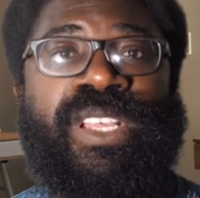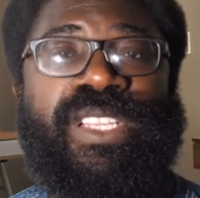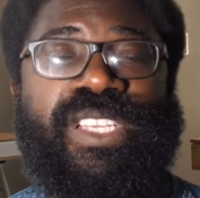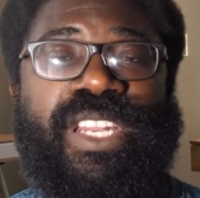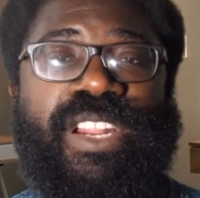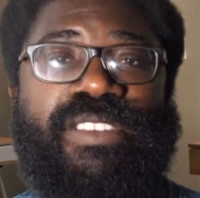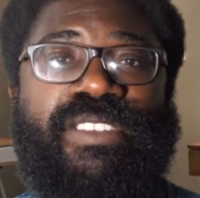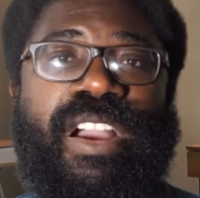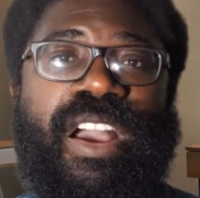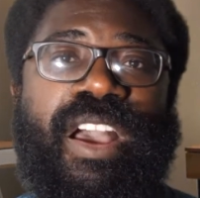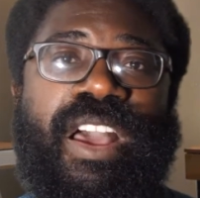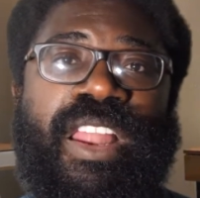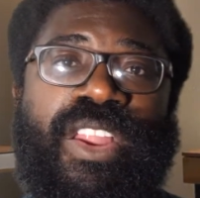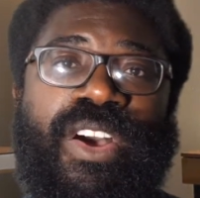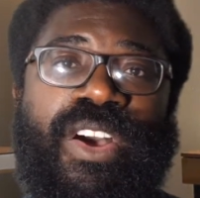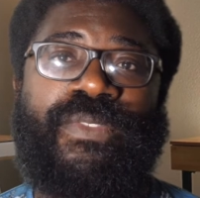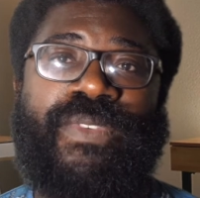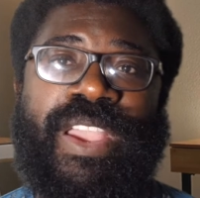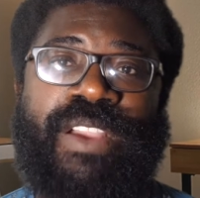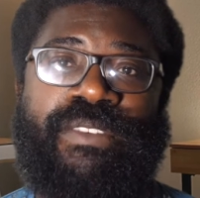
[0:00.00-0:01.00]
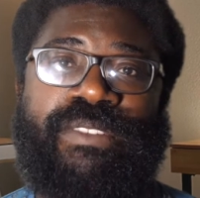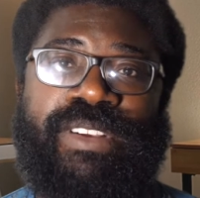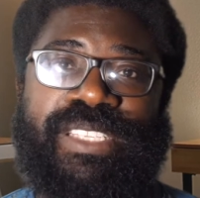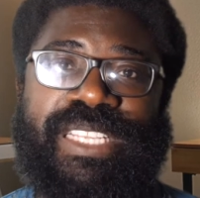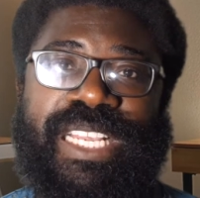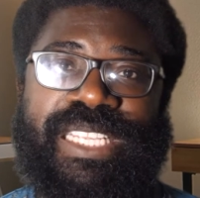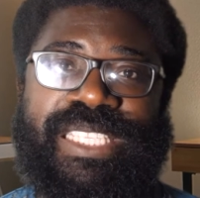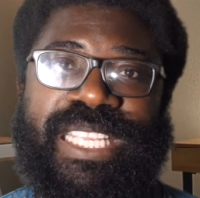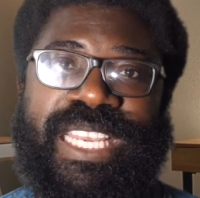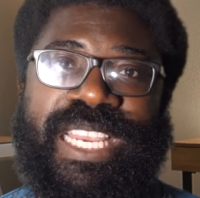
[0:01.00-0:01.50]
So there are a of
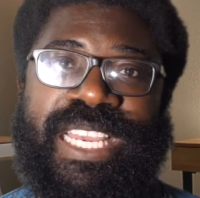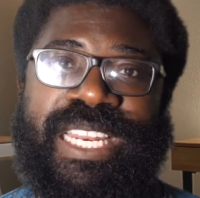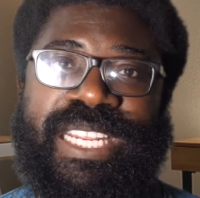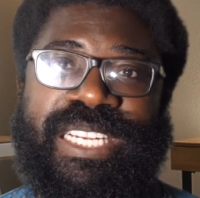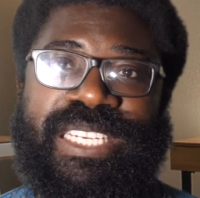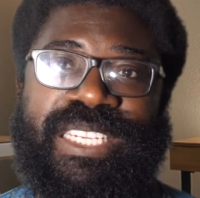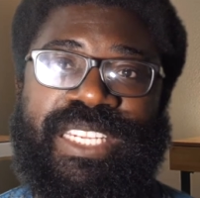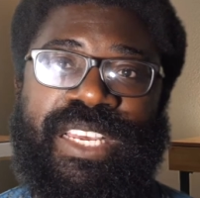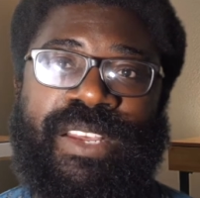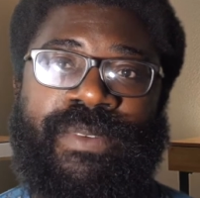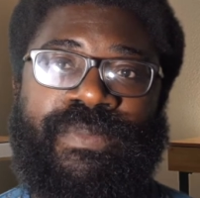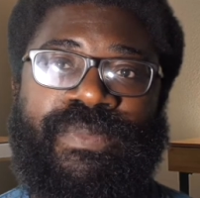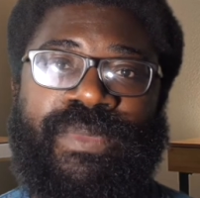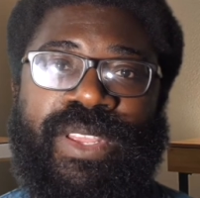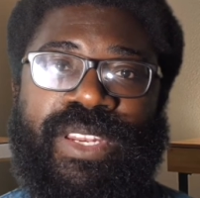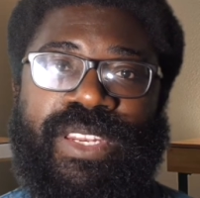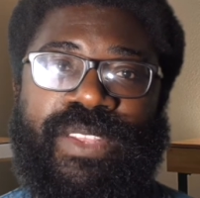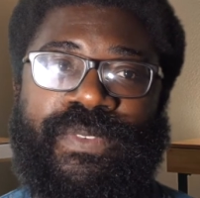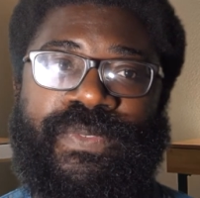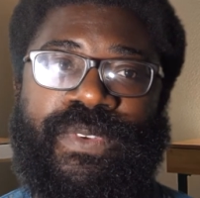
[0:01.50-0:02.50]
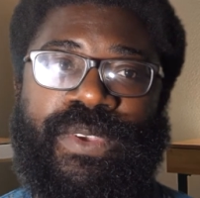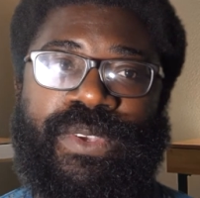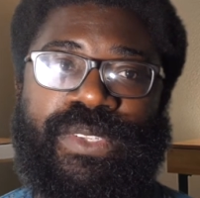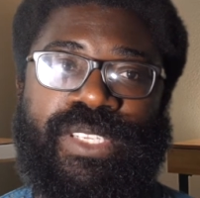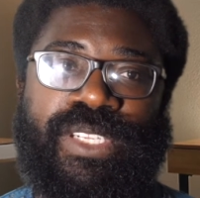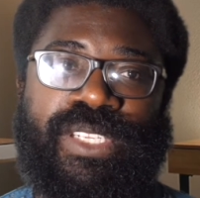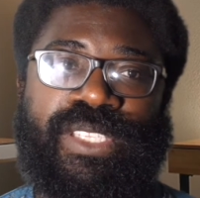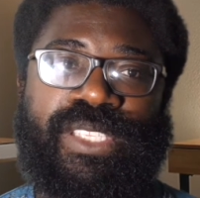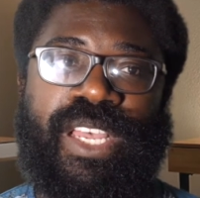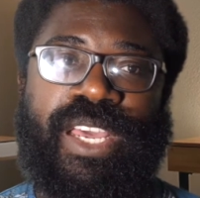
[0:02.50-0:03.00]
areas that City need to fill.
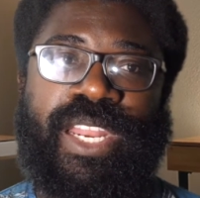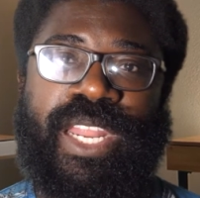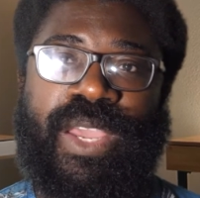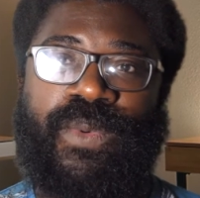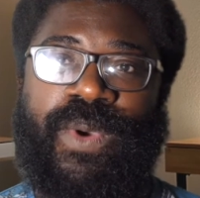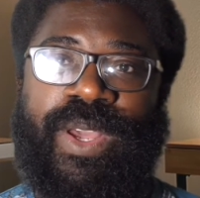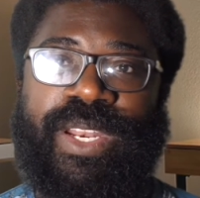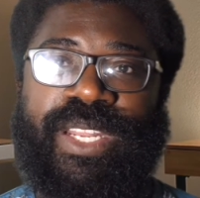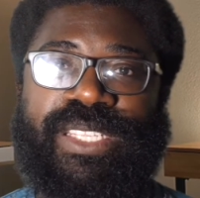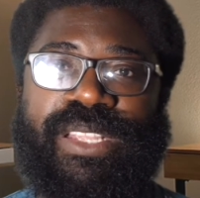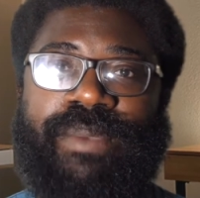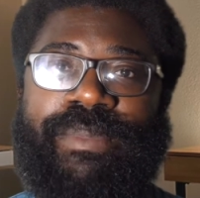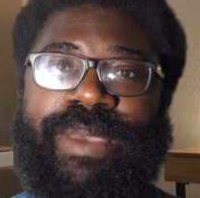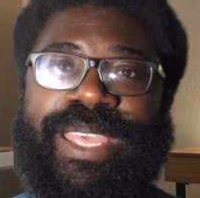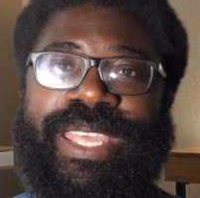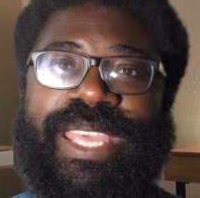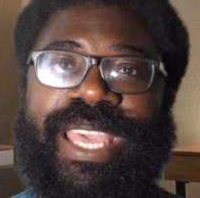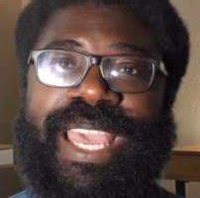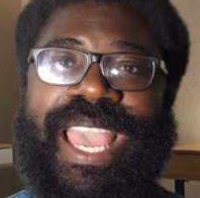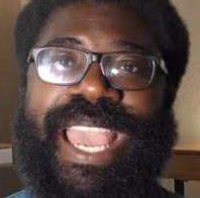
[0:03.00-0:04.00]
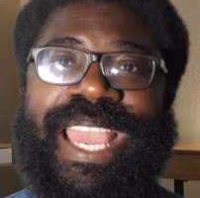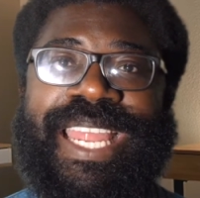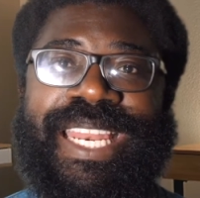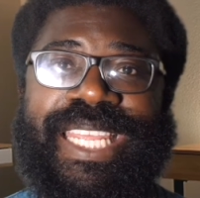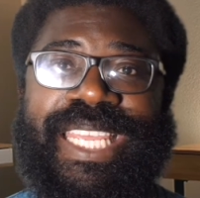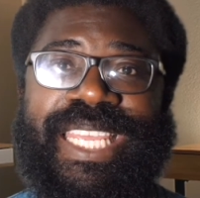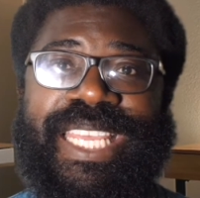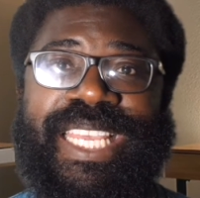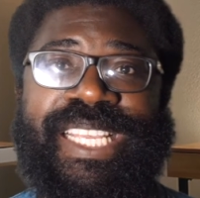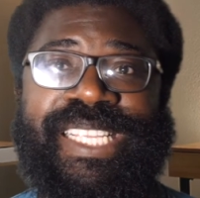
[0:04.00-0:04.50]
So the Sané one doesn't make it
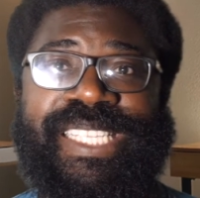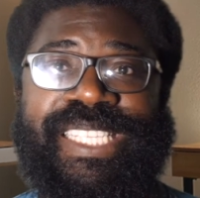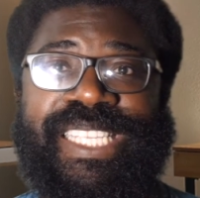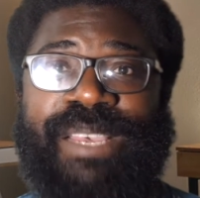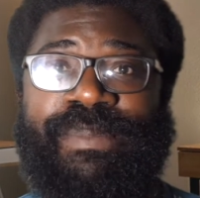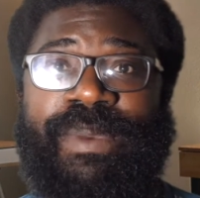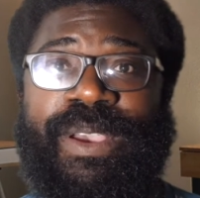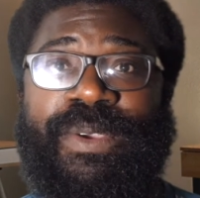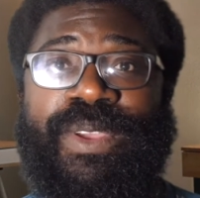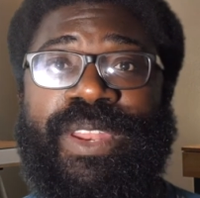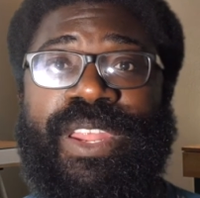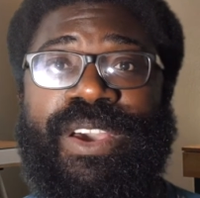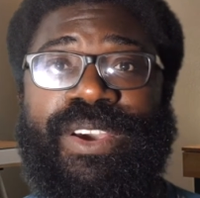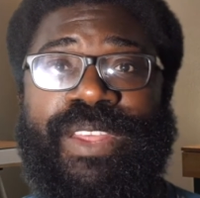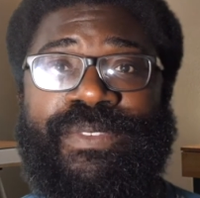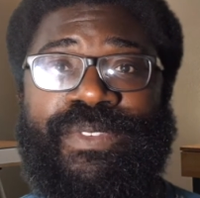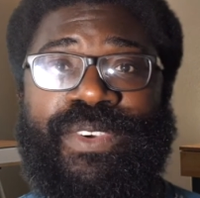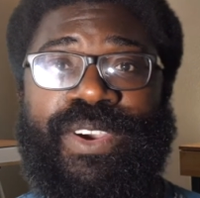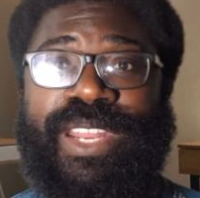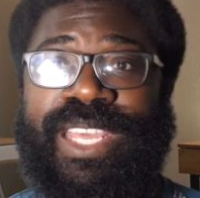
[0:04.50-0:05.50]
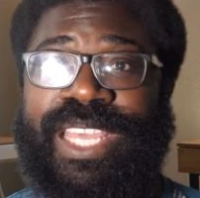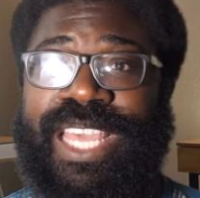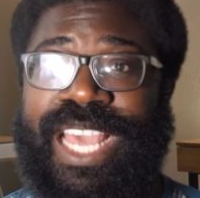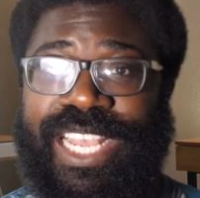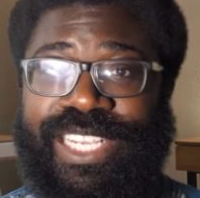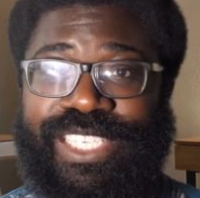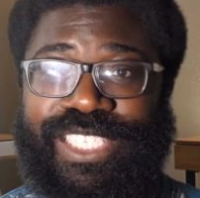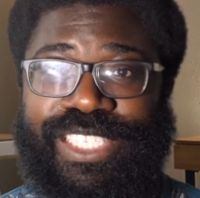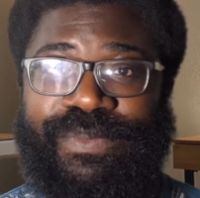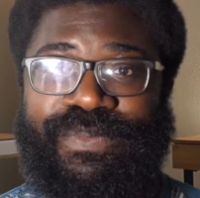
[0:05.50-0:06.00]
any easier. But you know they've got the
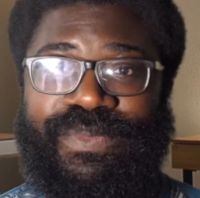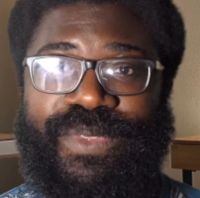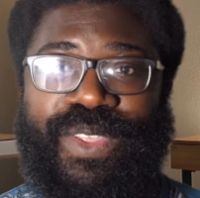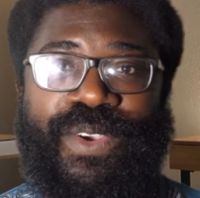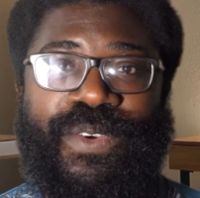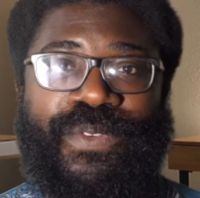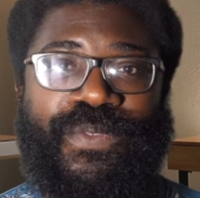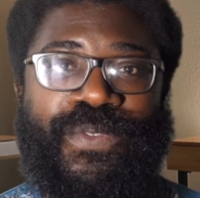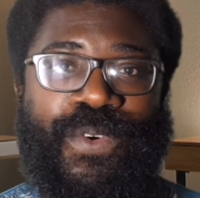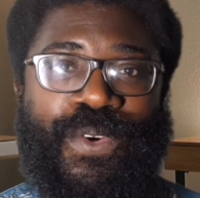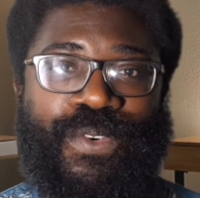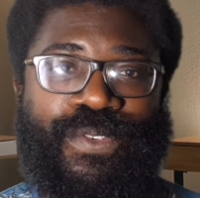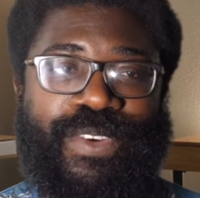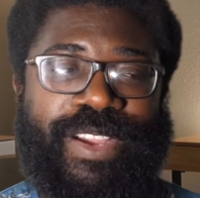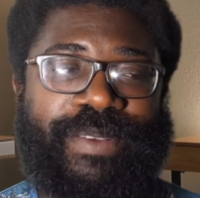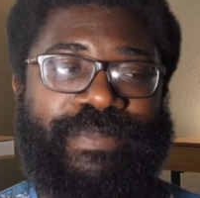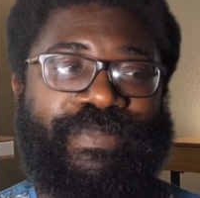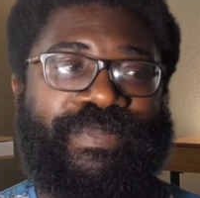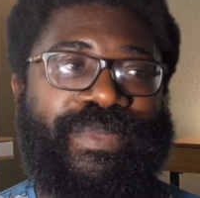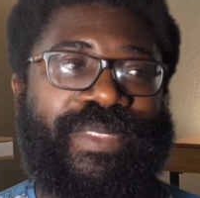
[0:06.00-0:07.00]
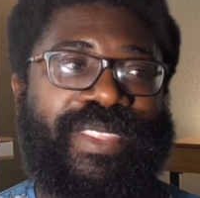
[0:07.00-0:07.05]
cash for it.